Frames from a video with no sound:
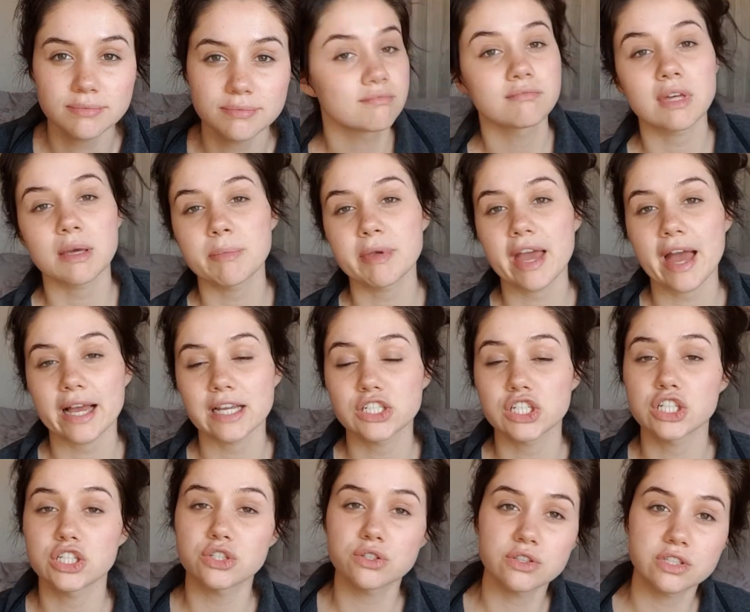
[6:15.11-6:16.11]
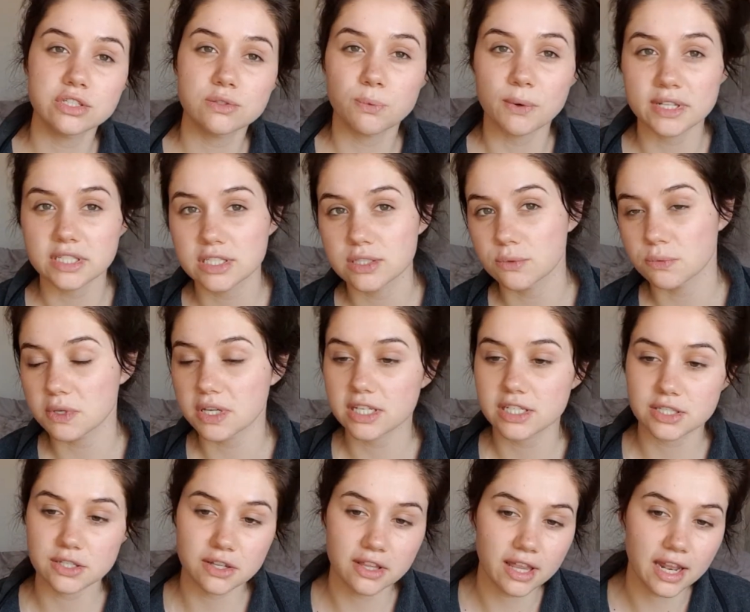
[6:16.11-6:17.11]
Maybe actually do this once a week
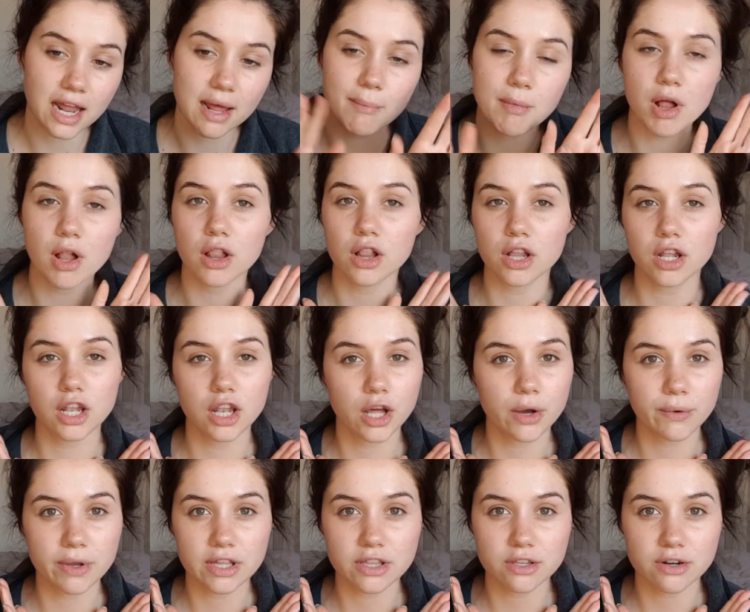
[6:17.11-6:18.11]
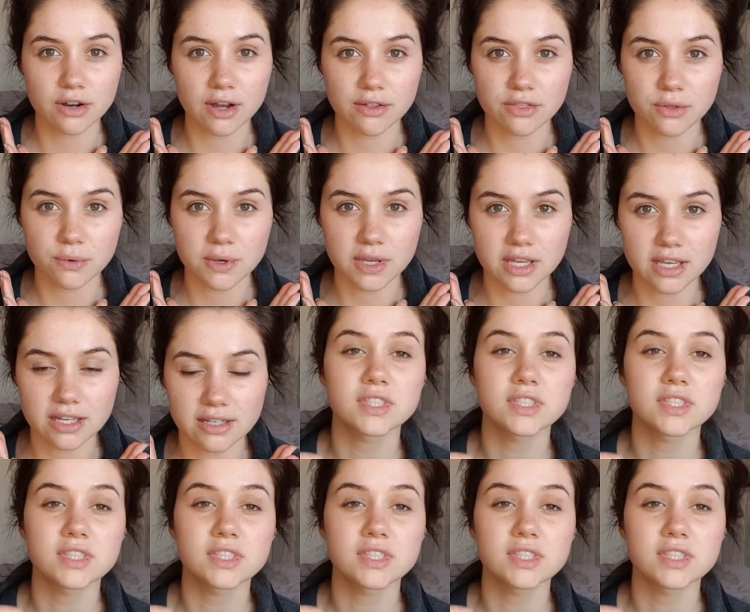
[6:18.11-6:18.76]
so that I'm all glowy throughout the week.